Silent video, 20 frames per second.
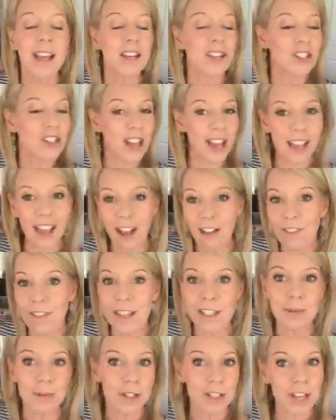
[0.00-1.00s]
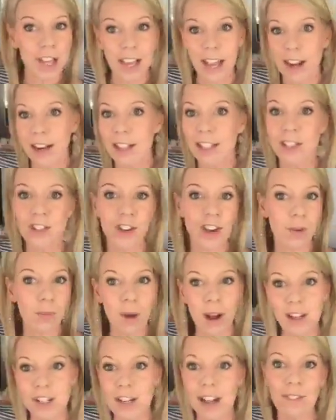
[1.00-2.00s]
check out Facebook, check out Instagram,
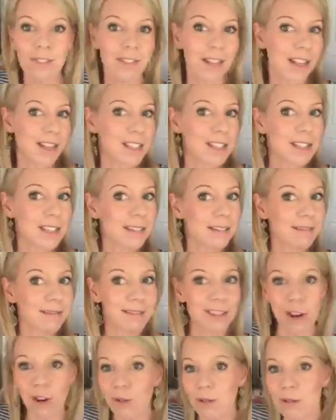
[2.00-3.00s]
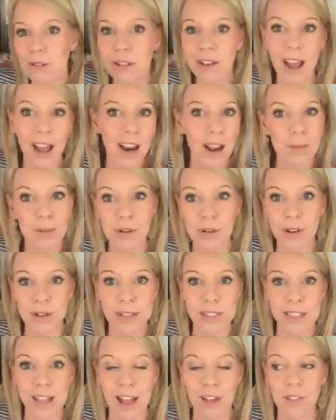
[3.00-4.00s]
watch Netflix, don't cut up your own
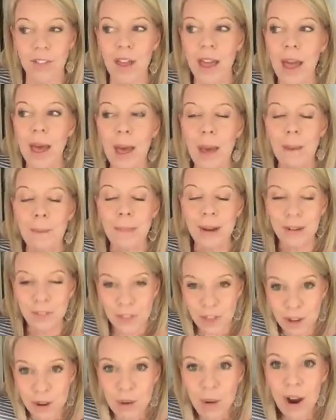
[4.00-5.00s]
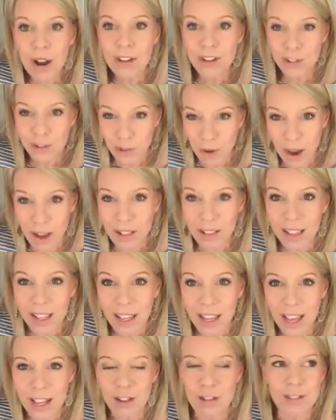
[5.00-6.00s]
stuff. But if you are
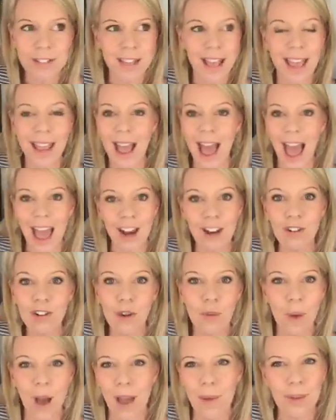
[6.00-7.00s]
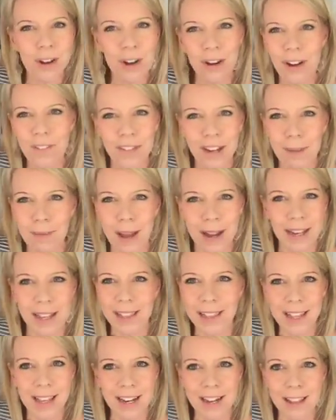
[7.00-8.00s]
struggling and you're saying, I don't know why we don't have any money
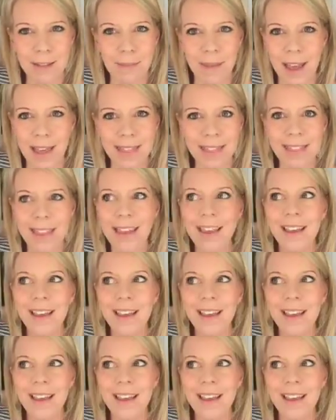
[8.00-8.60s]
at the end of the month,